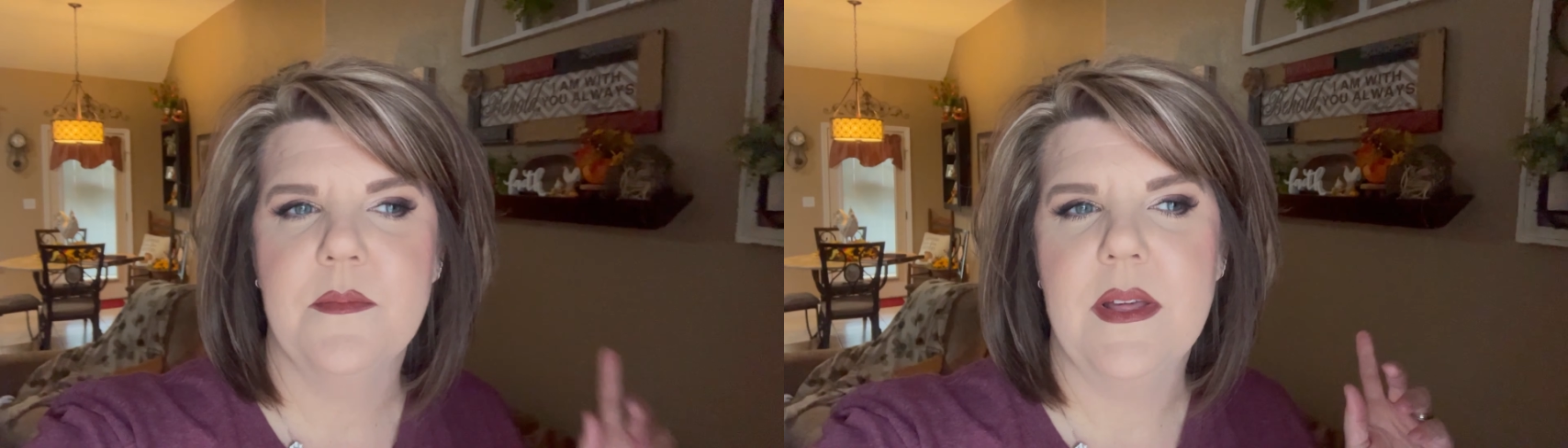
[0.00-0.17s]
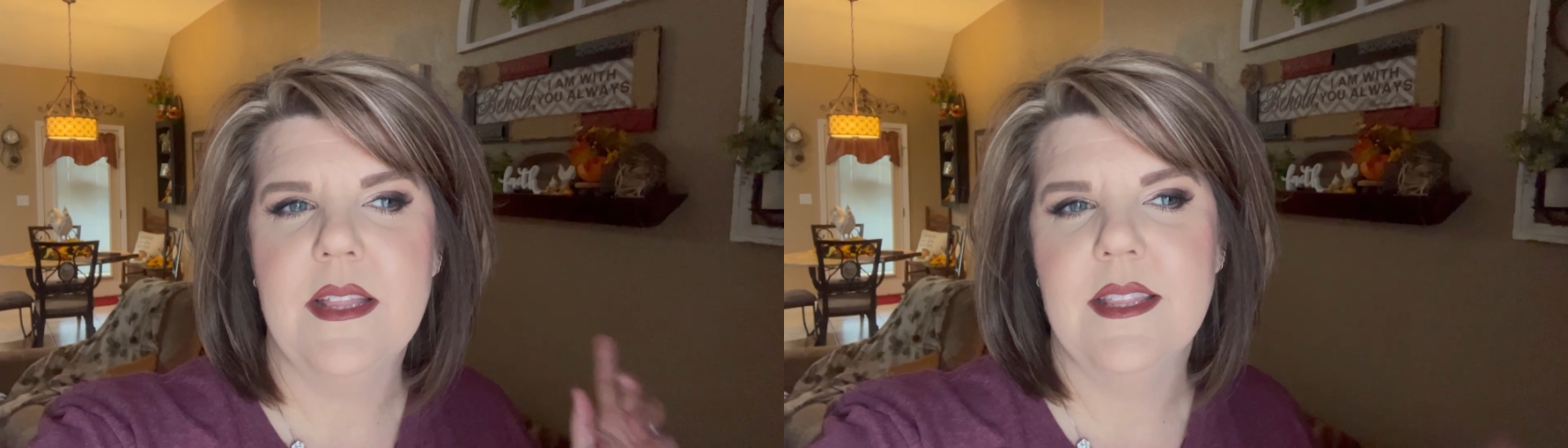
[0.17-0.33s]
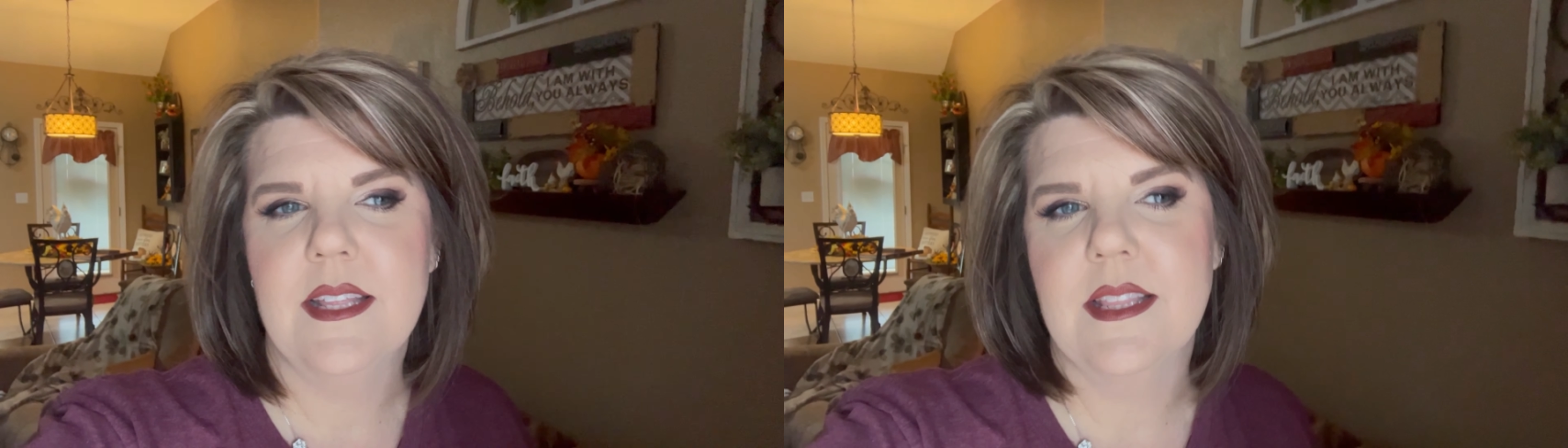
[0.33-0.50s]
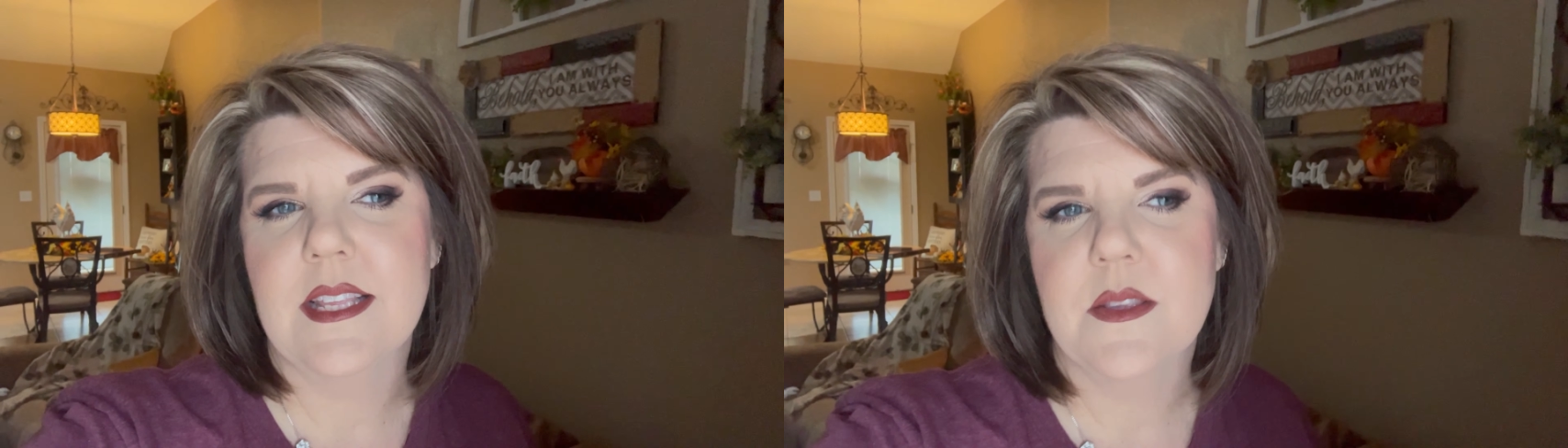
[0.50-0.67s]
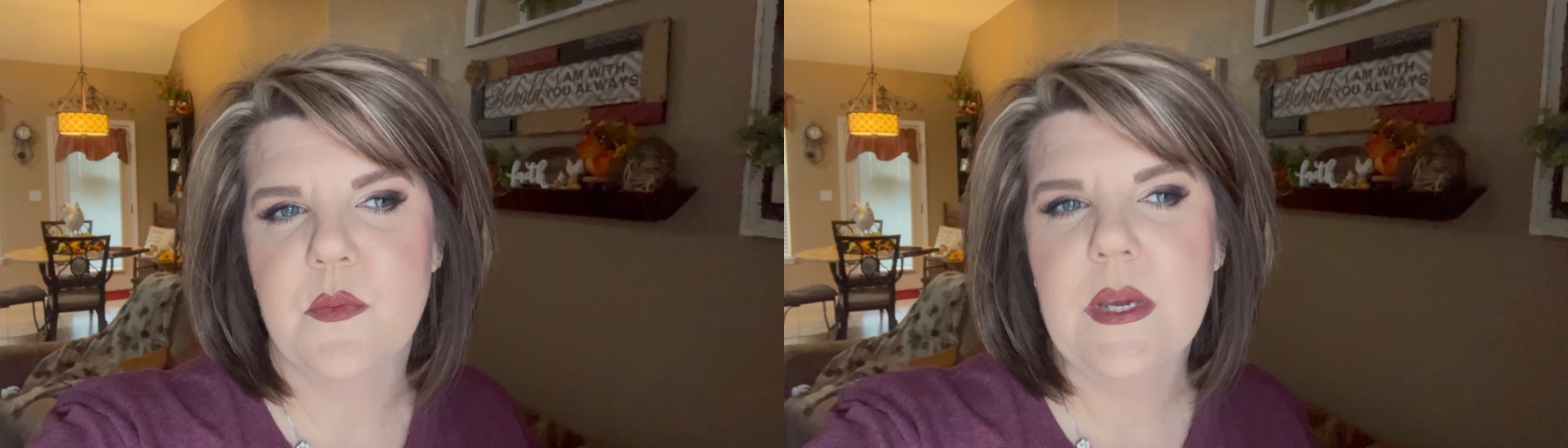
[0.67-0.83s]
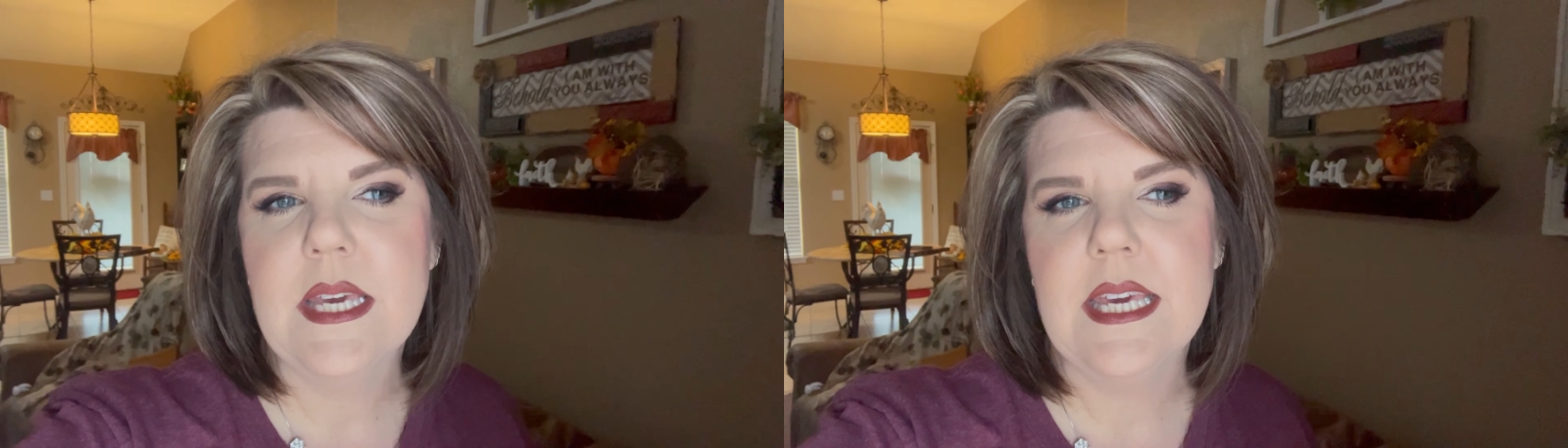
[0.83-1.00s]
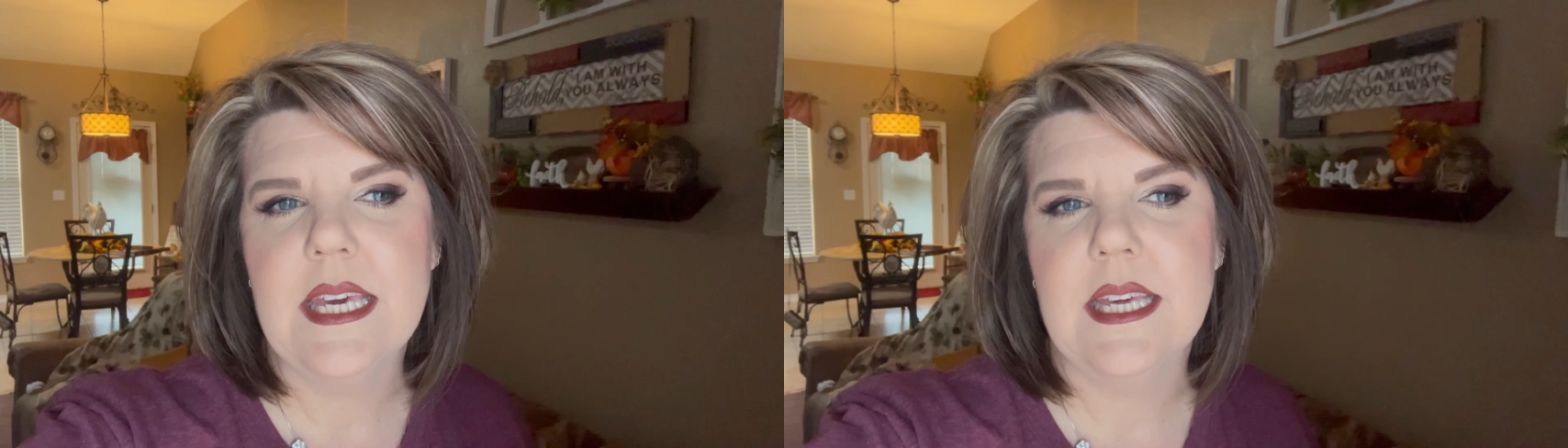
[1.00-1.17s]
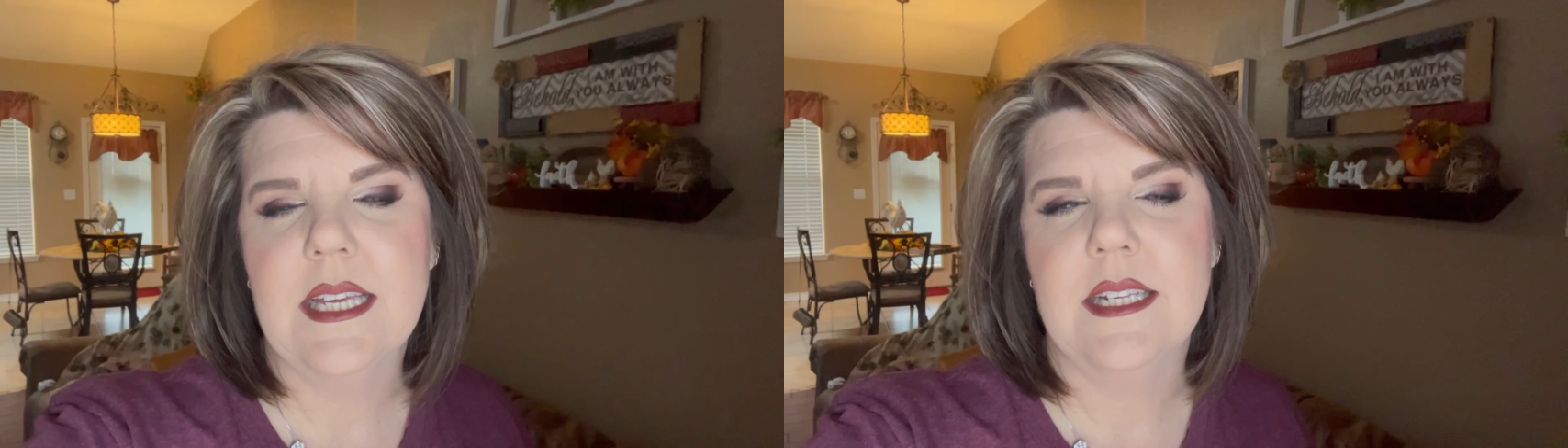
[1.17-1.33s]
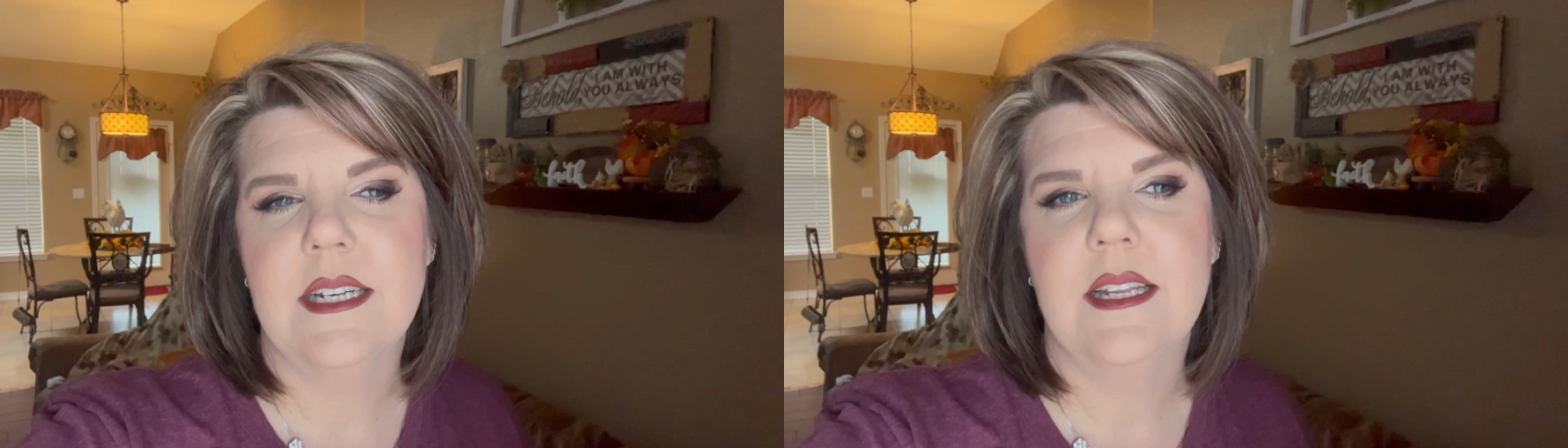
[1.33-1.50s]
and then this
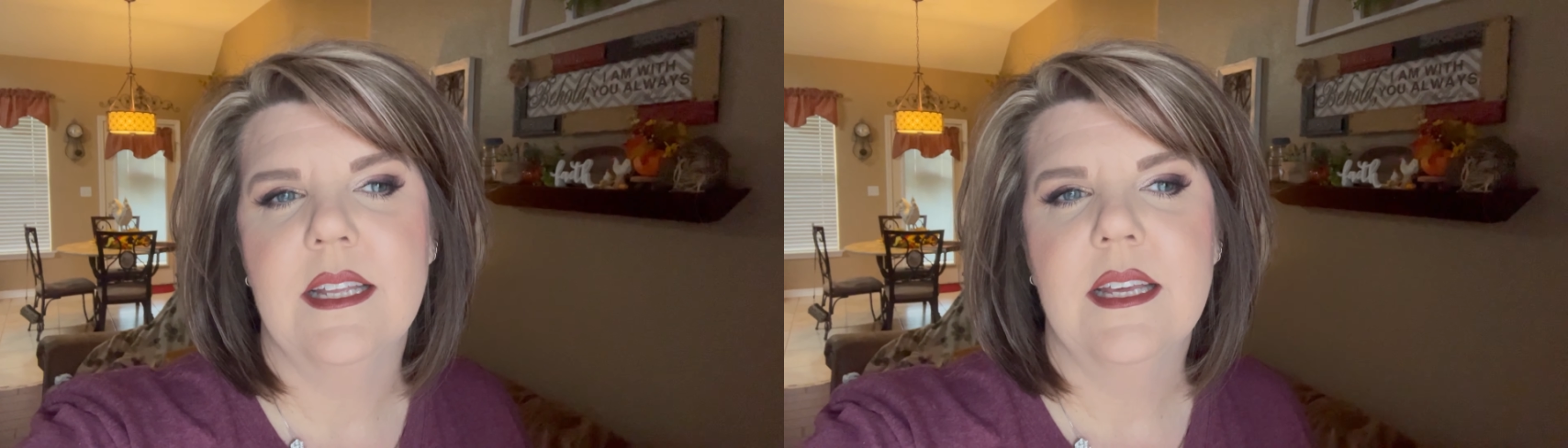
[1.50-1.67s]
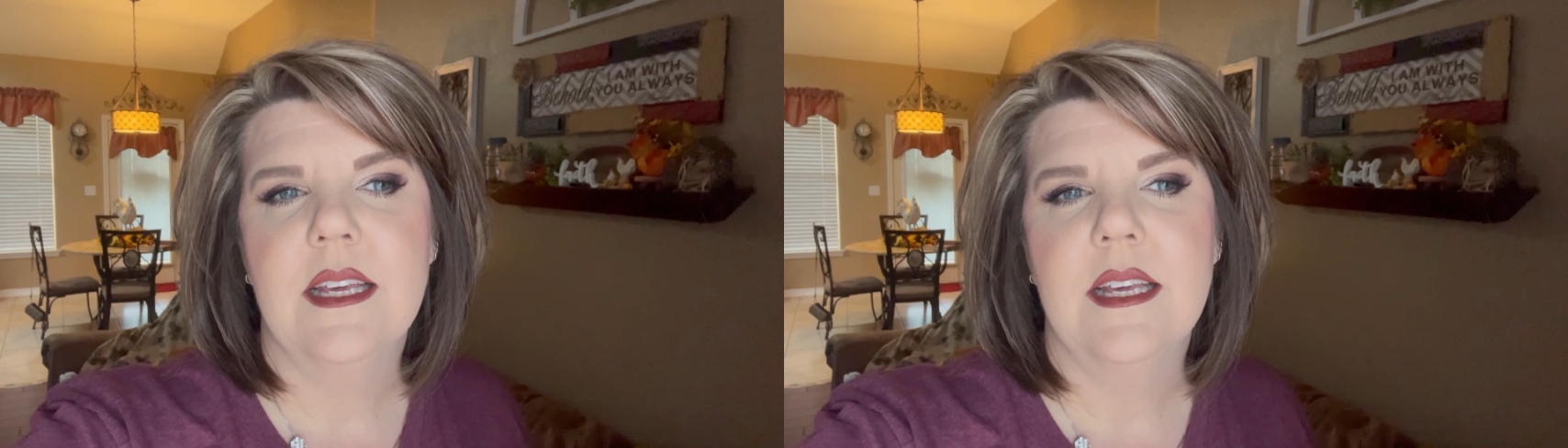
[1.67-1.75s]
weekend,